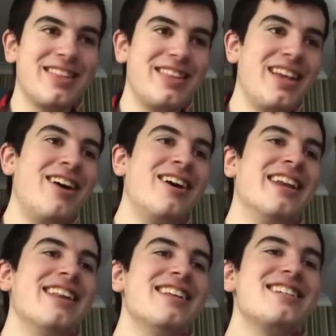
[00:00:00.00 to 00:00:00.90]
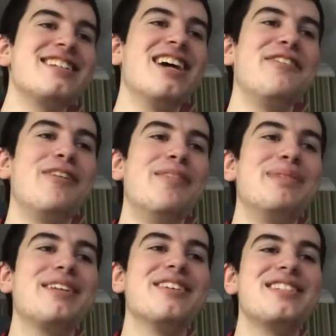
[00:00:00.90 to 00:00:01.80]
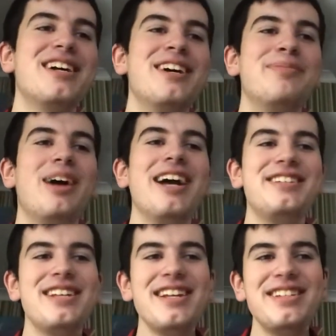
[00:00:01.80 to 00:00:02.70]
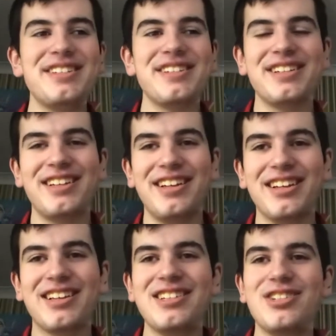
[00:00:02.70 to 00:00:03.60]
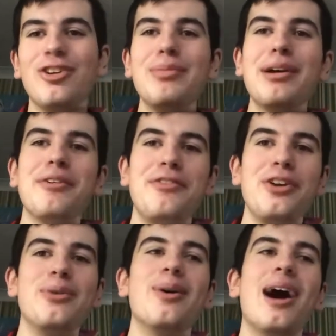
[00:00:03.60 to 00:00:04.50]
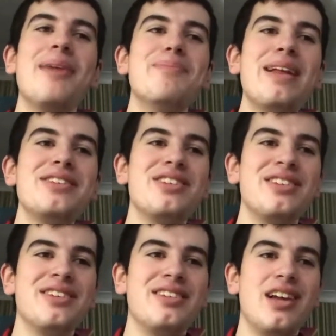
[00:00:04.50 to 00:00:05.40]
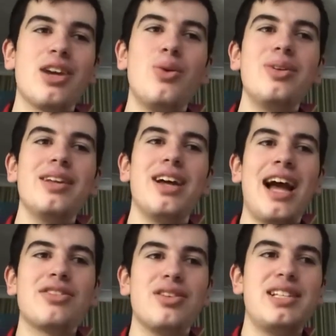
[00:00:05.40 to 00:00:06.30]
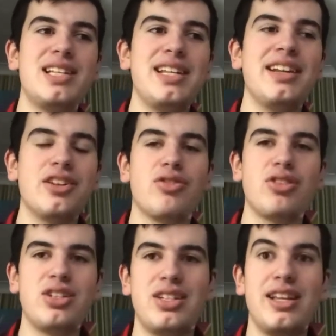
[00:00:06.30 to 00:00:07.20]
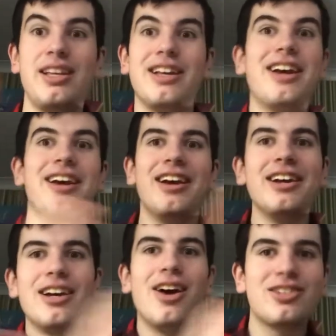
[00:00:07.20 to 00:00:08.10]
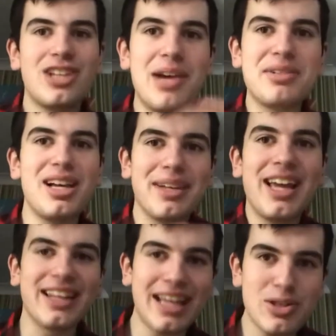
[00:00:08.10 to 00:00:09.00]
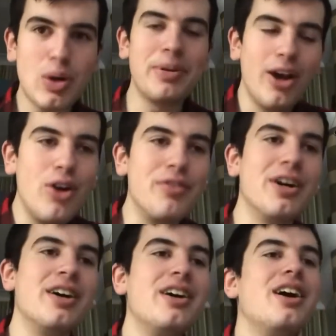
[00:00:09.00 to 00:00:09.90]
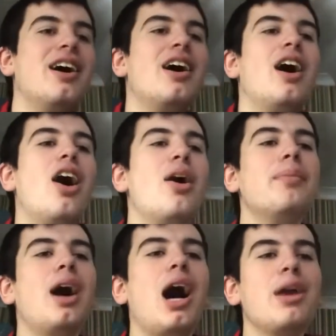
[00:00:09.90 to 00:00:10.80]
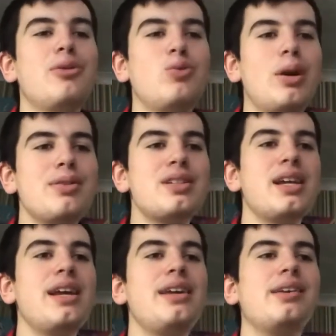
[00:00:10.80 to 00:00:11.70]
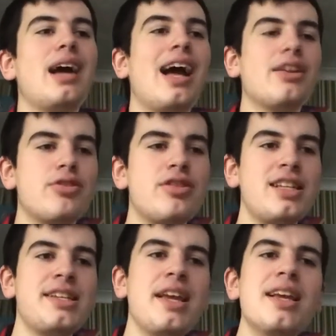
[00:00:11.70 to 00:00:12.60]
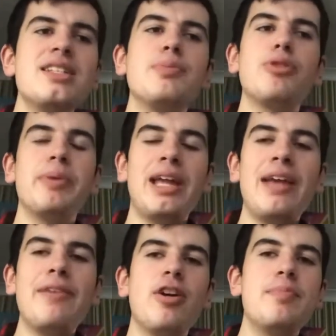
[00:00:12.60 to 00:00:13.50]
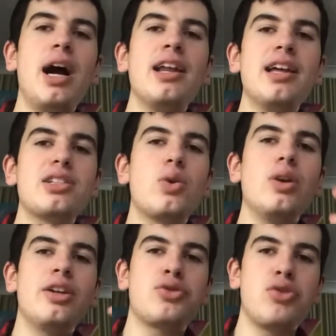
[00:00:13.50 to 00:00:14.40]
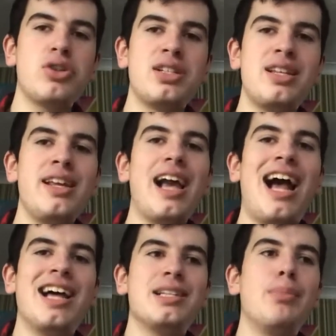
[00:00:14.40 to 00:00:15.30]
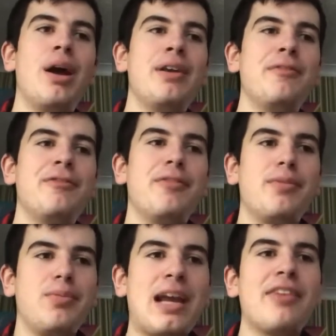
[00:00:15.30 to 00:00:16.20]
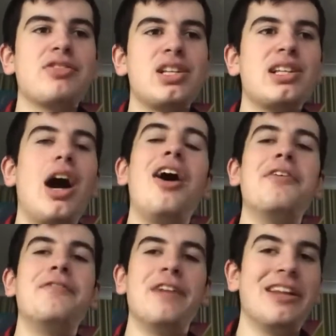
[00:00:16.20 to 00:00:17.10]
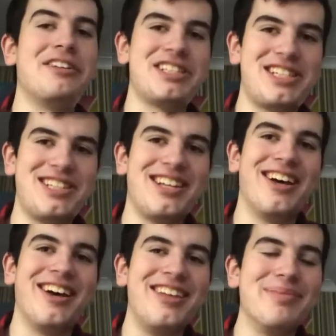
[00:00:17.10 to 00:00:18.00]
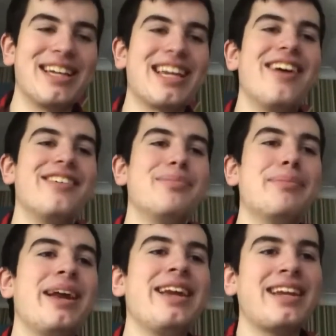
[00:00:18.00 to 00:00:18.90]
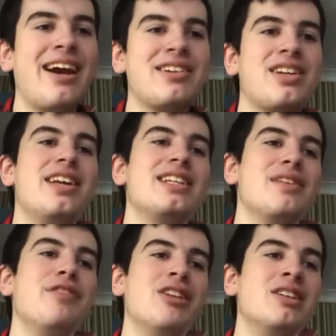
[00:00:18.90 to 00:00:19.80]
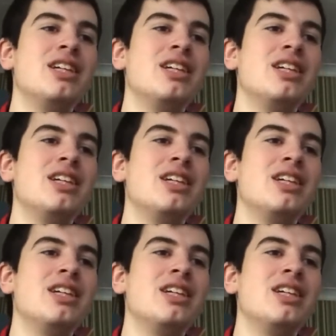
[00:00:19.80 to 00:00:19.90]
now this is a tough one because because during my review I called it Atrocity and Atrocity time and time again. I kept swapping it over. I will say Atrocity is the proper name but I like to call it Atrocity as my characters are villains. My main character is a villain.